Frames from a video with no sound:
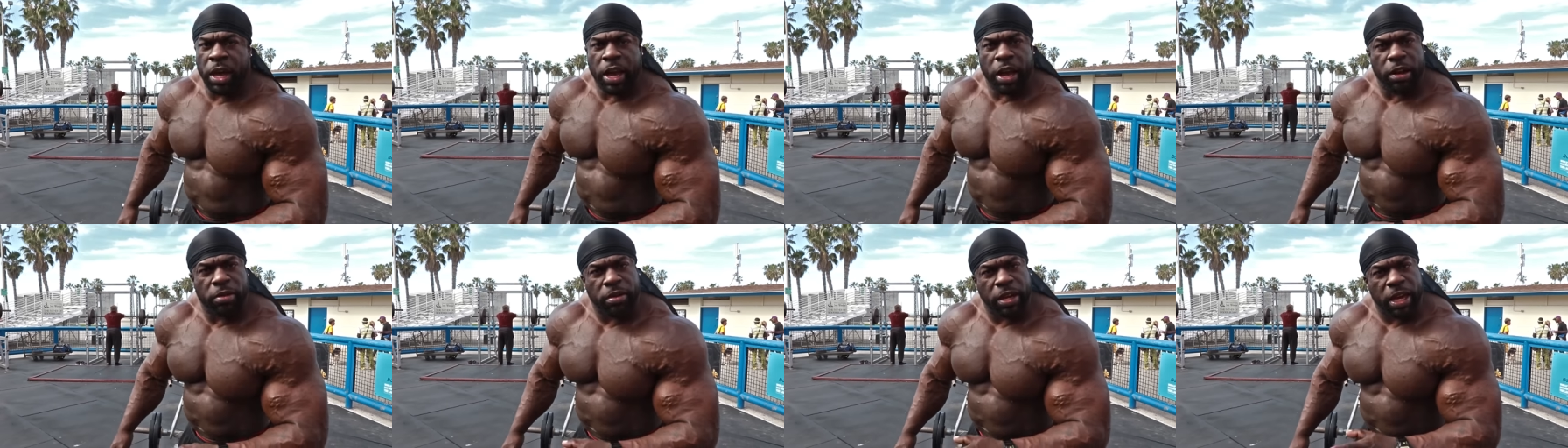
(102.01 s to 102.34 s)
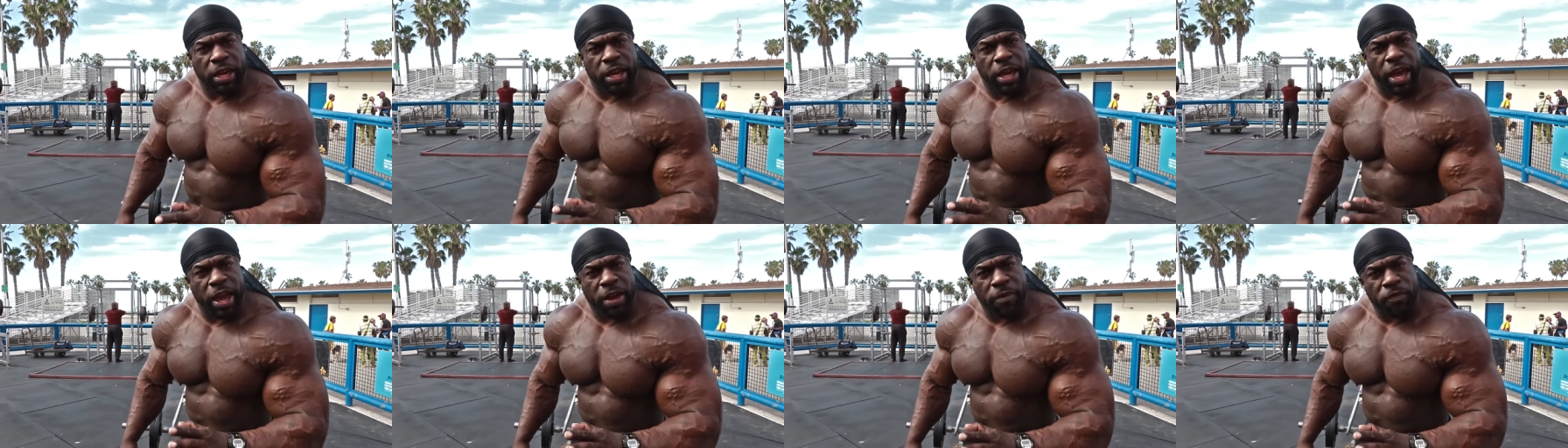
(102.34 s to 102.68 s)
If they
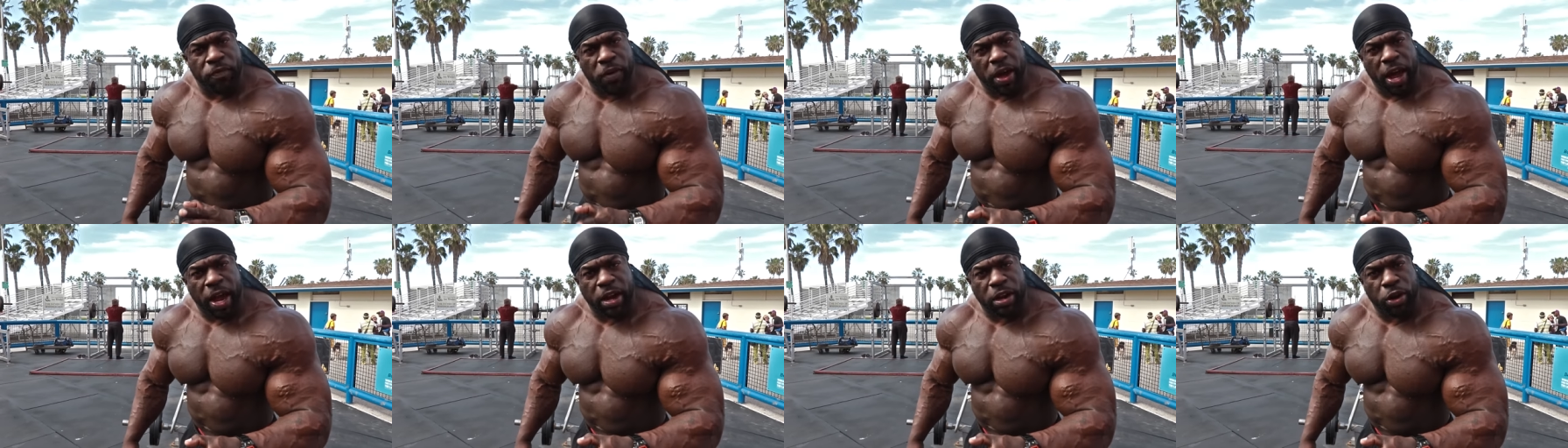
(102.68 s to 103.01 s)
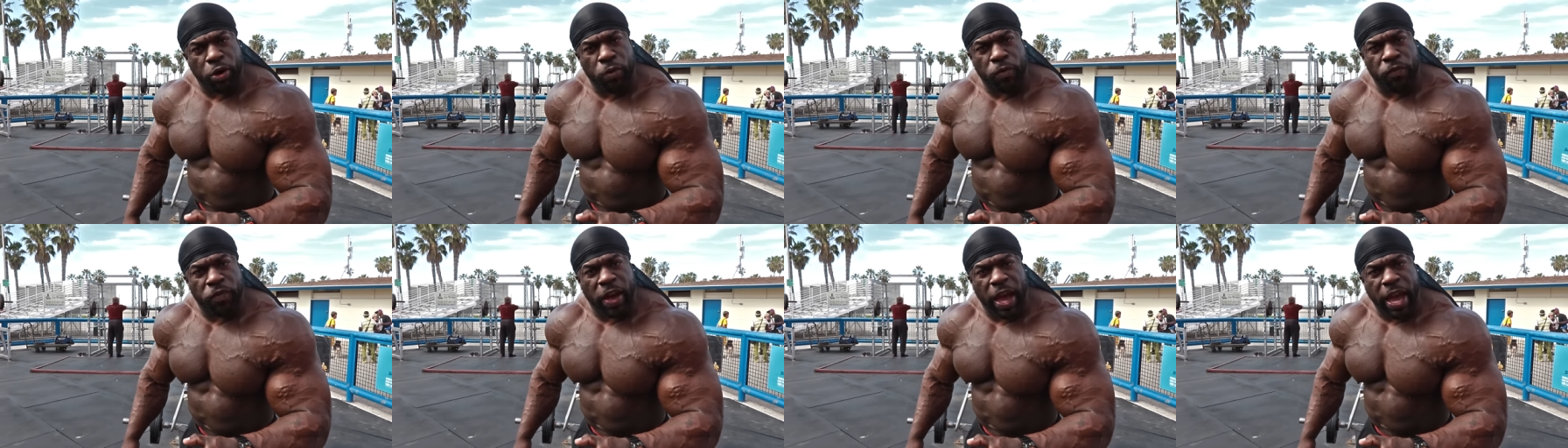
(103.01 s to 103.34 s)
can't find
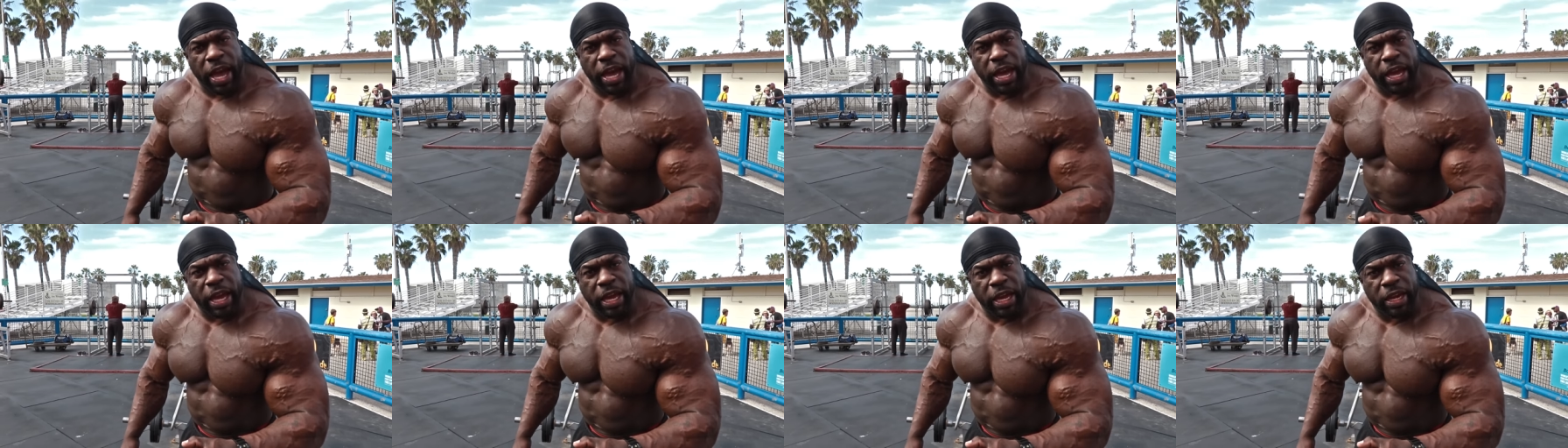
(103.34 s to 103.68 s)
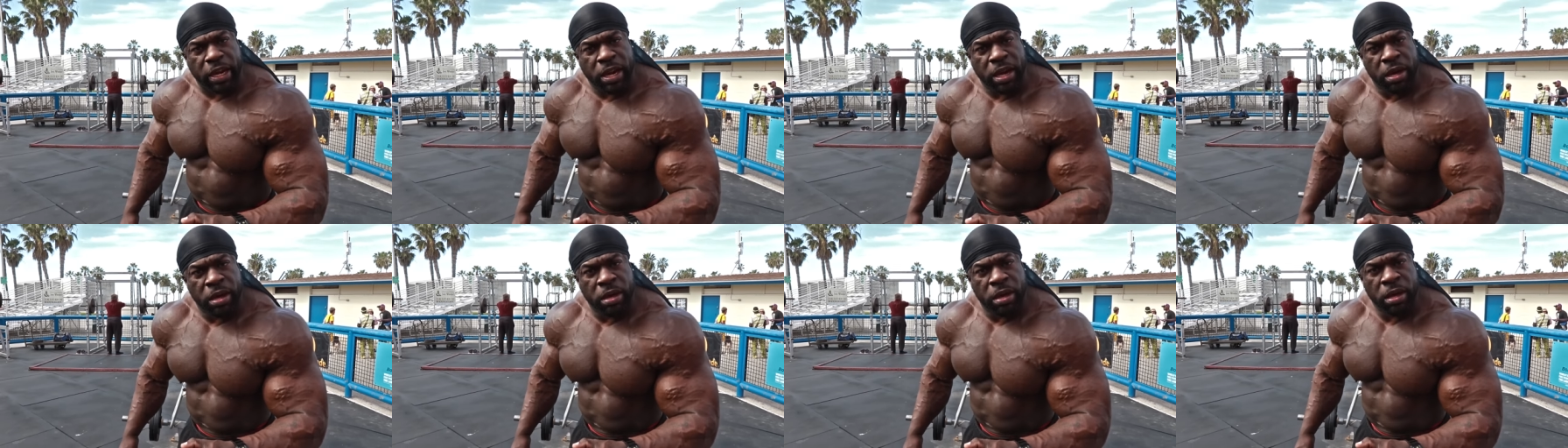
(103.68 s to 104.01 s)
no vein,
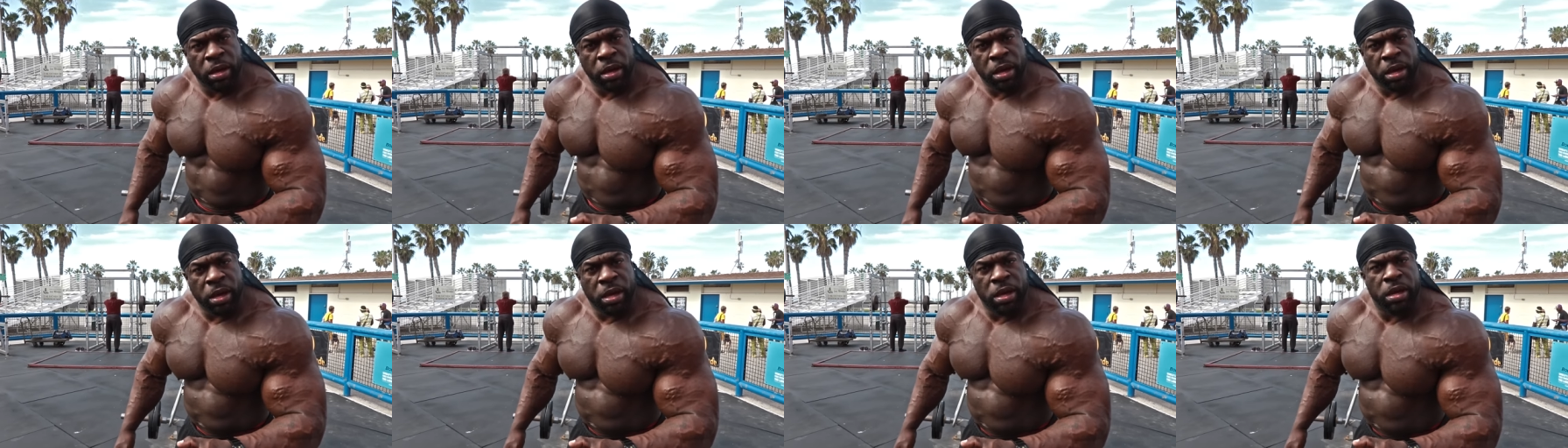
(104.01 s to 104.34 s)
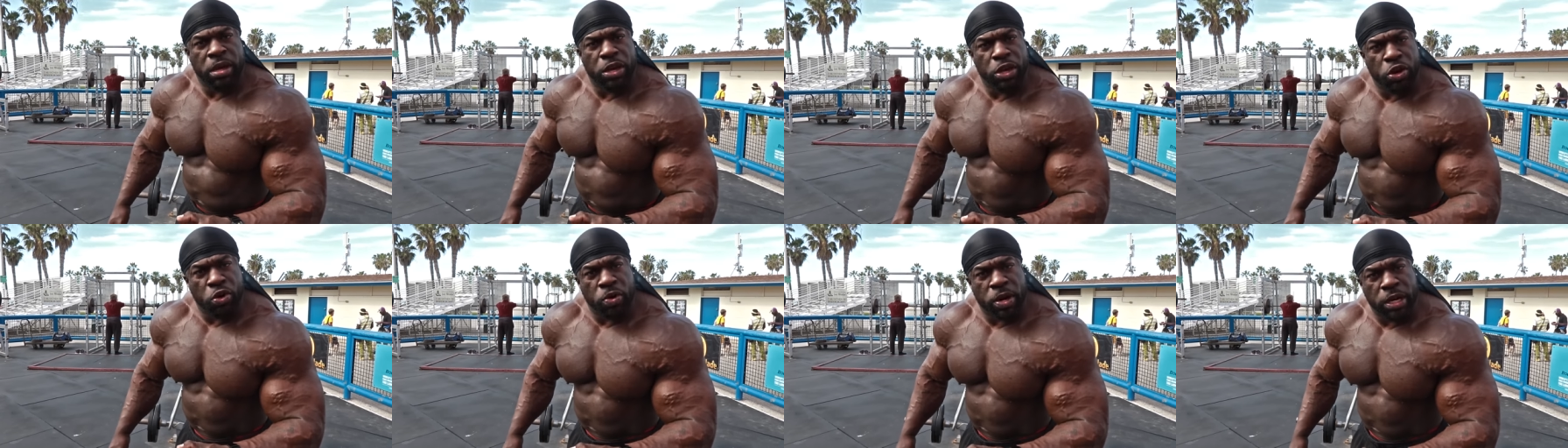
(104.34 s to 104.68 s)

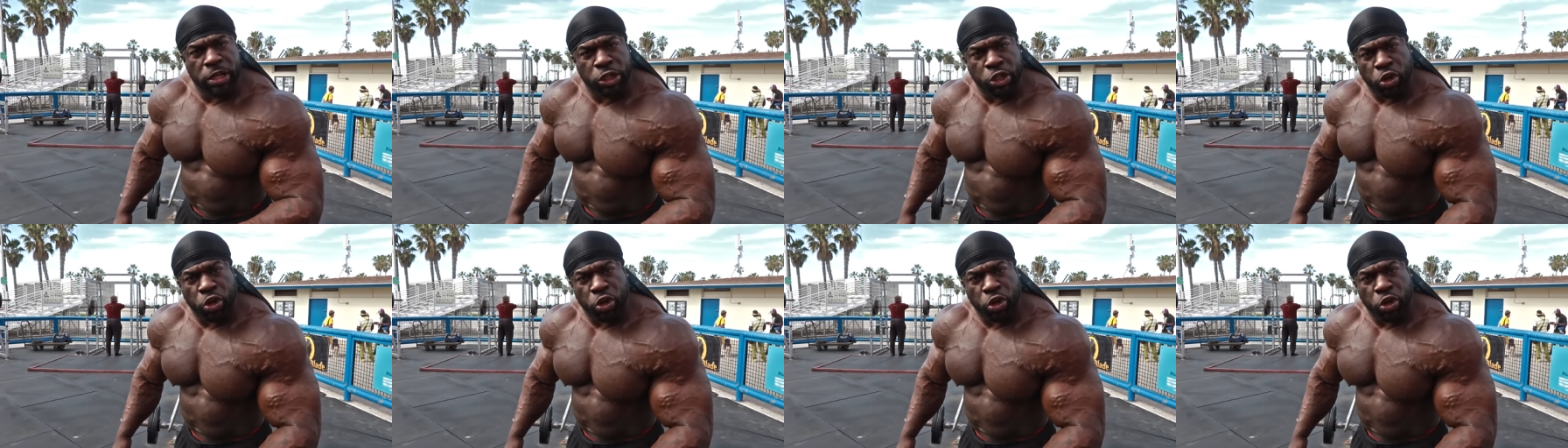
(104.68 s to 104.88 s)
you in